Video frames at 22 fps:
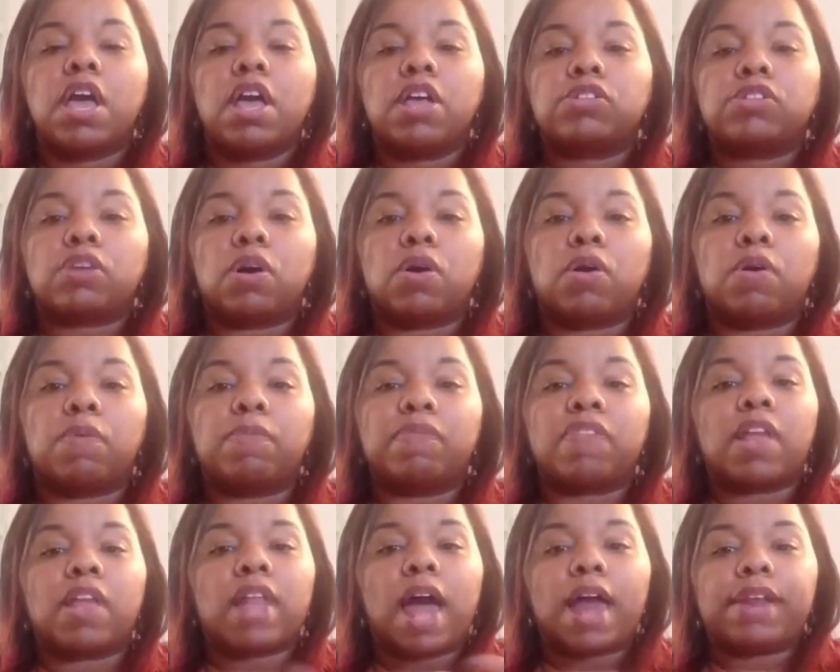So
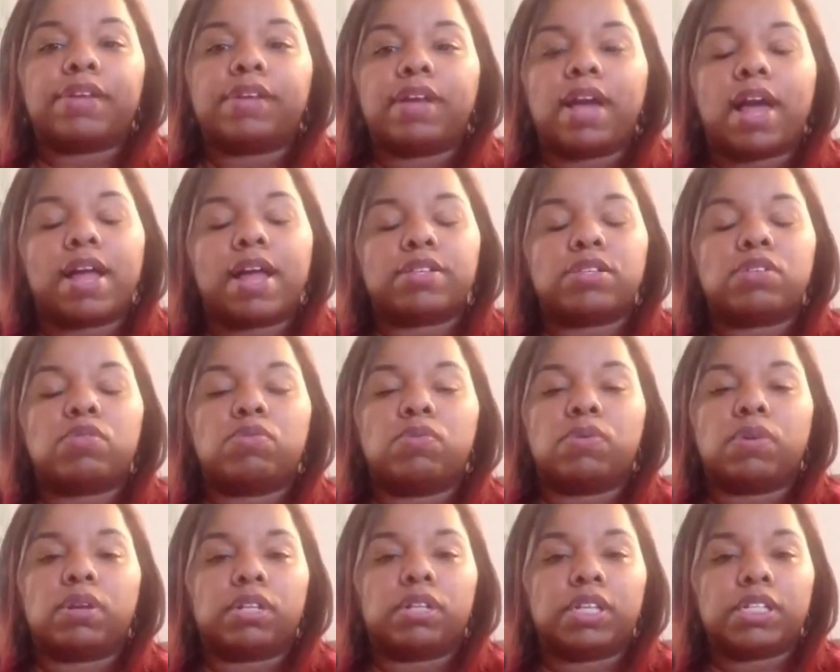a lot of you guys
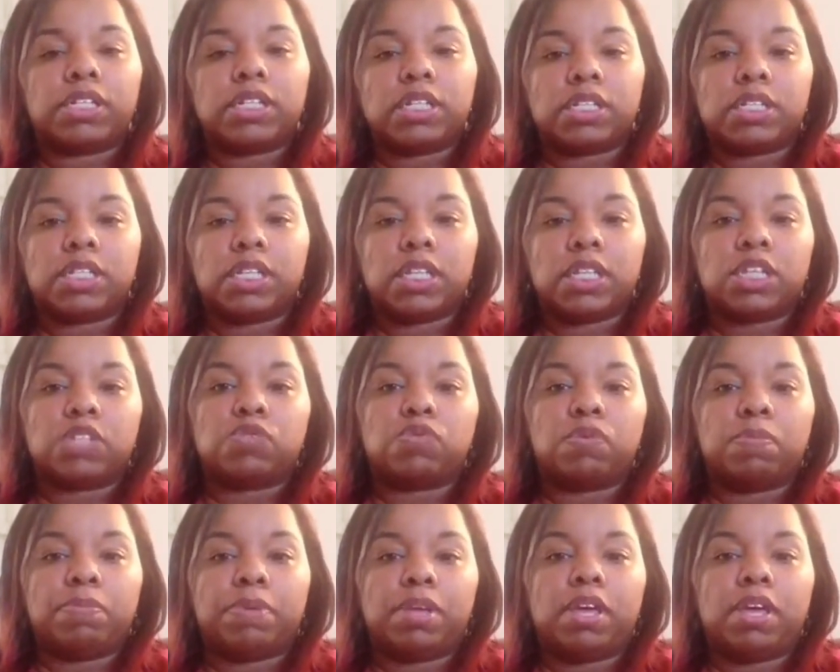who are listening to this
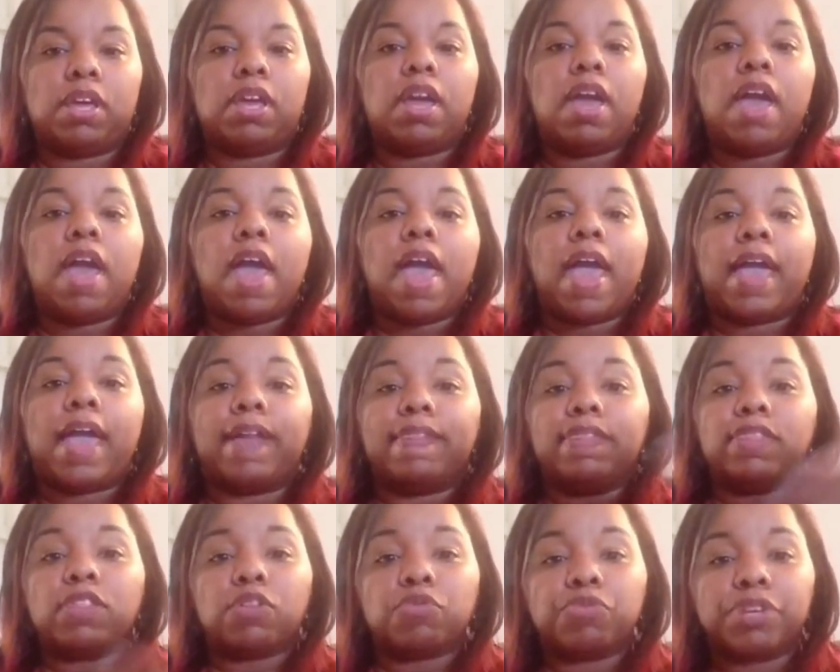will be
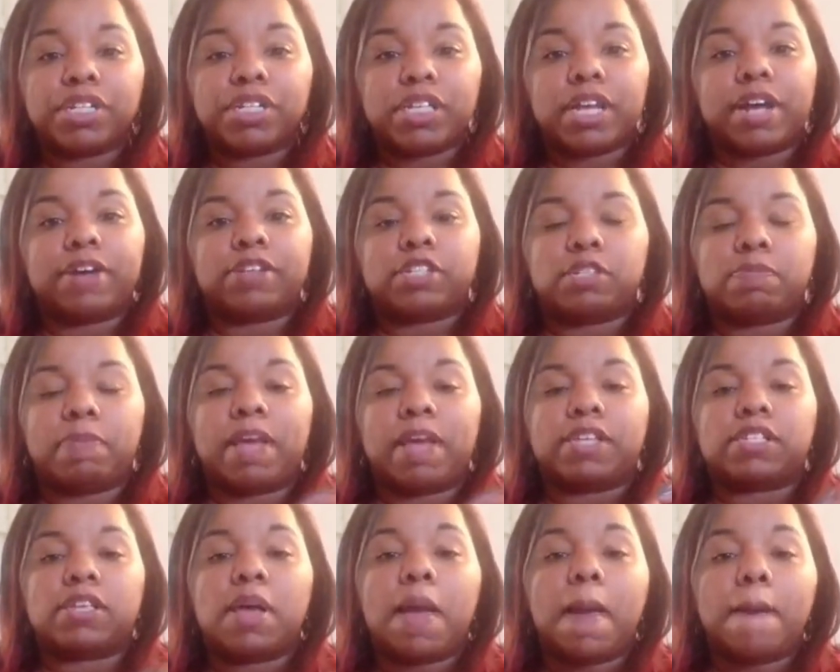in the retail
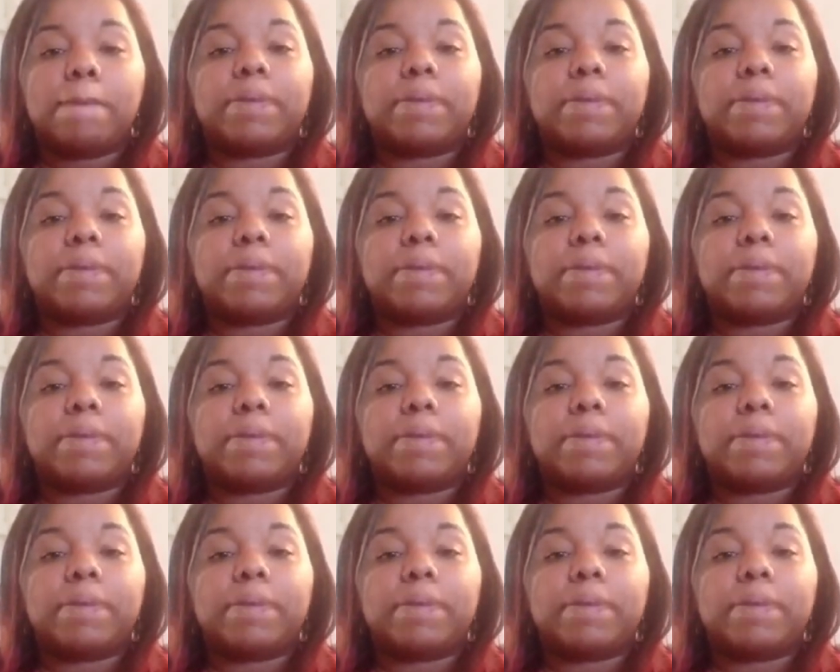space,